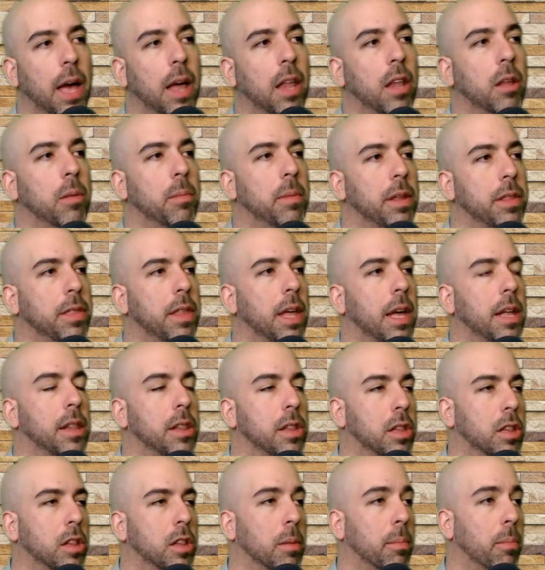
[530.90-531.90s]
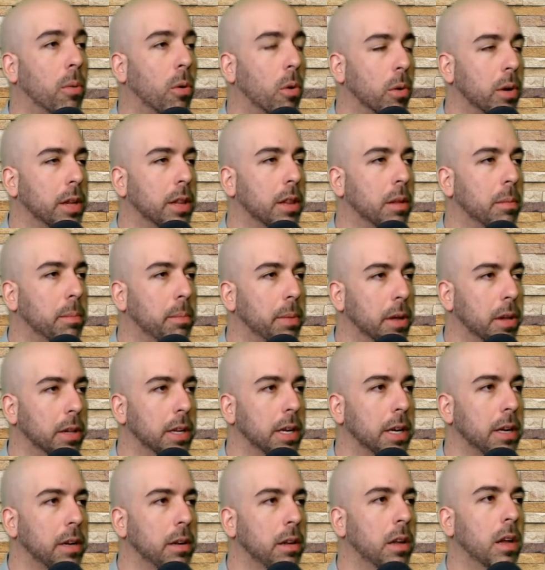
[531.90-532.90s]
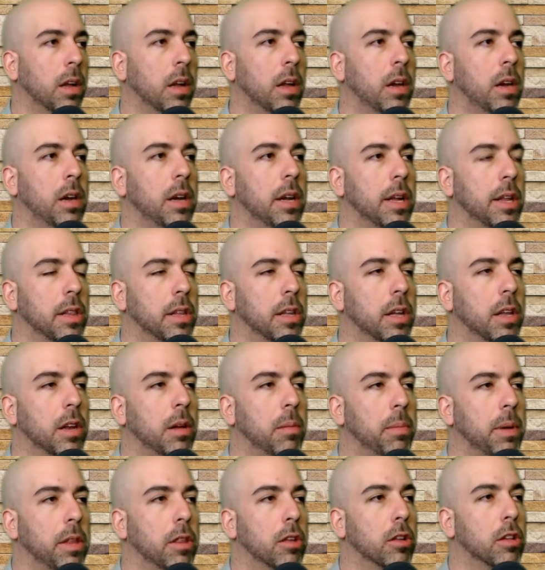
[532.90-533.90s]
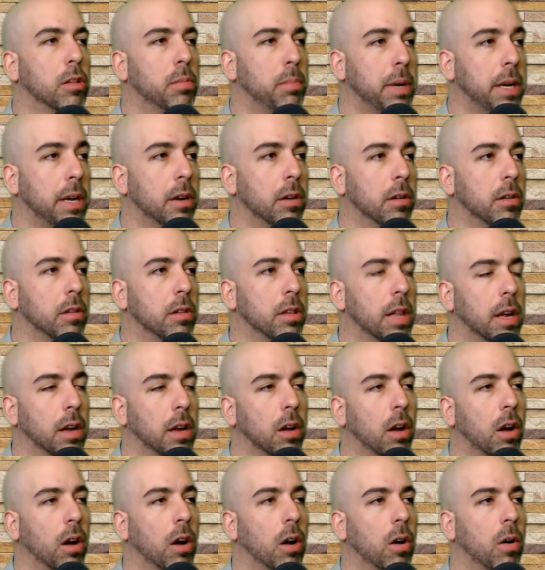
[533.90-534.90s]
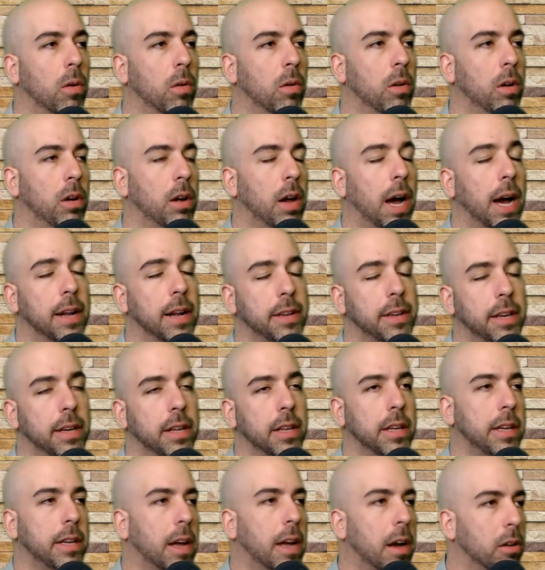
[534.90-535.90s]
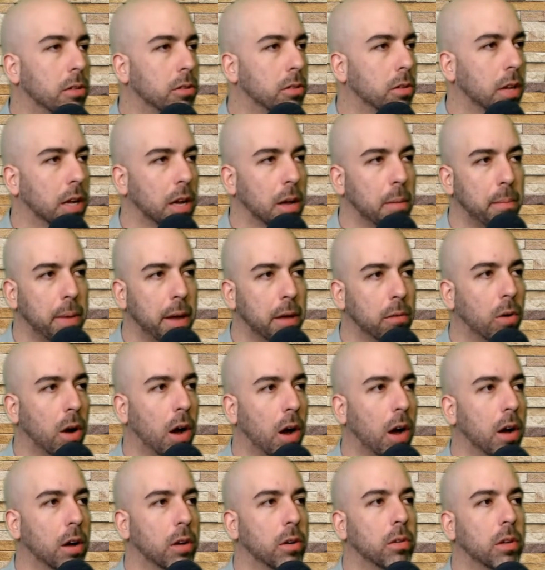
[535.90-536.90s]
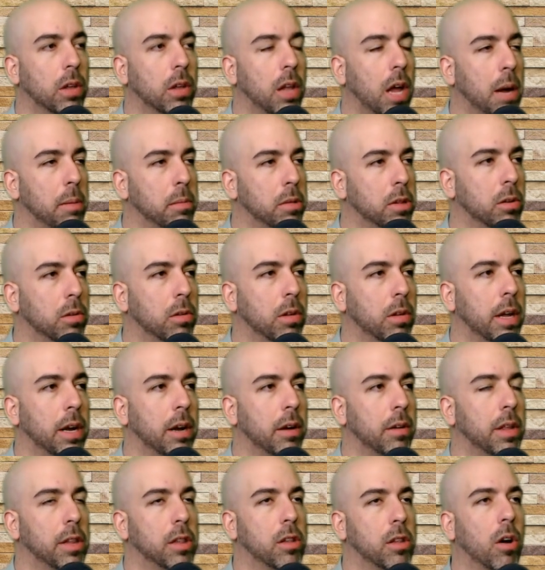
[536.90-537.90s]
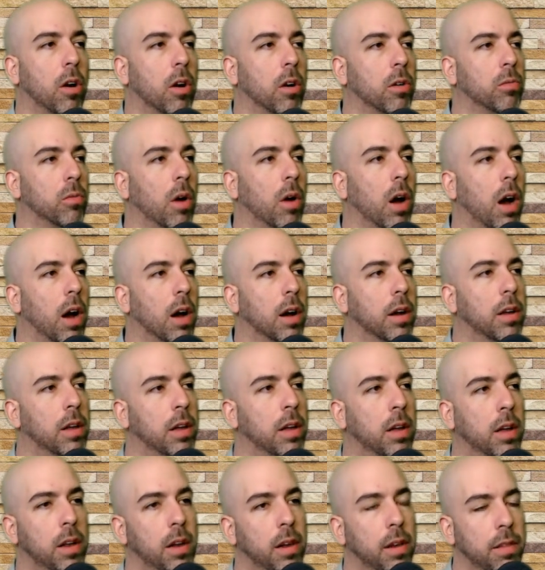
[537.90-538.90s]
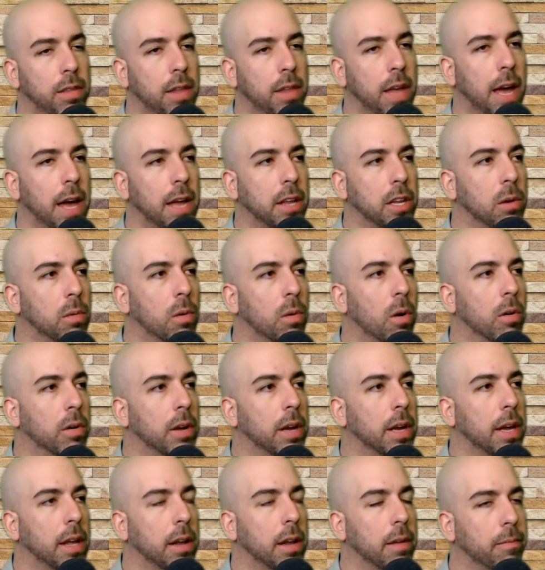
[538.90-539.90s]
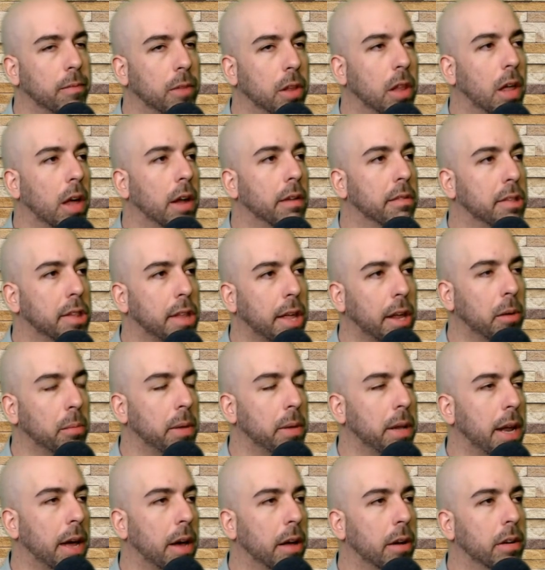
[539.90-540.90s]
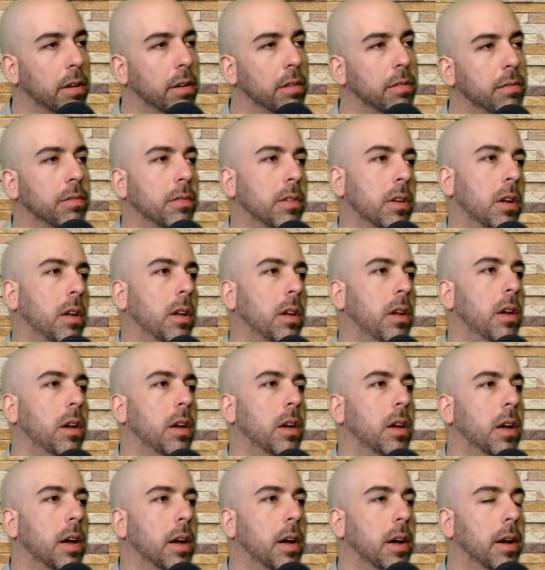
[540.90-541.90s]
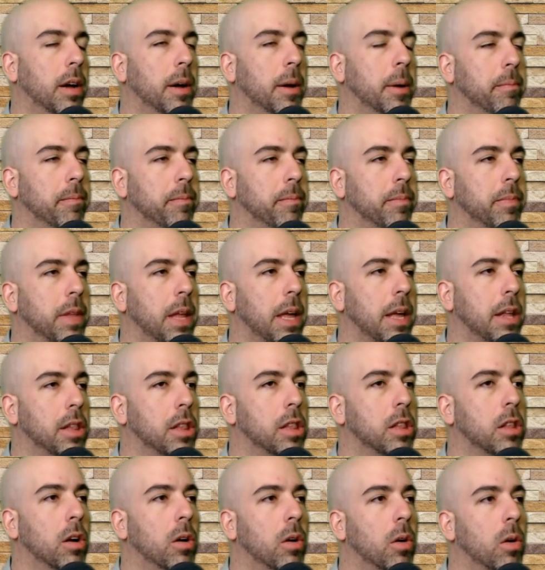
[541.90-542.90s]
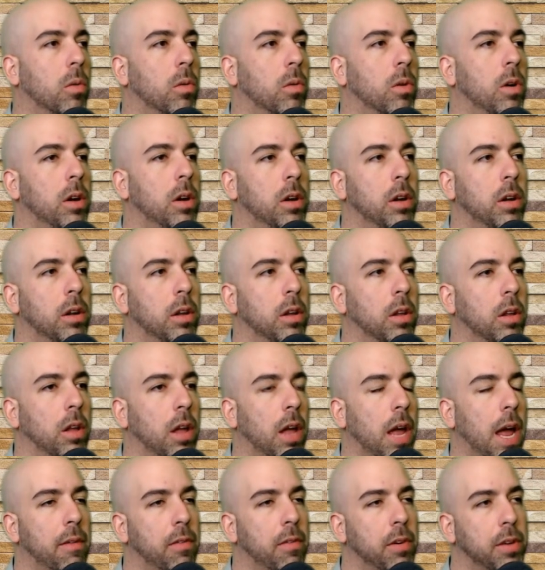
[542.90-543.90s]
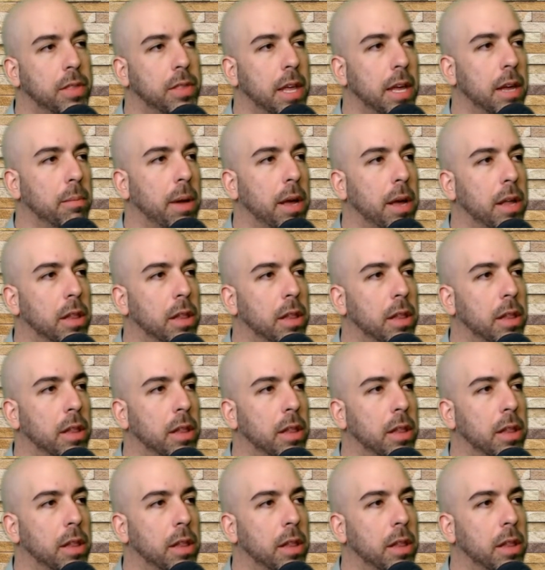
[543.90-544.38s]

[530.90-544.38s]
element that's supporting the building is going to be those piers that go ideally down to like a bedrock or a limestone layer that's hard rock that you won't get a lot of settlement out of. And so everything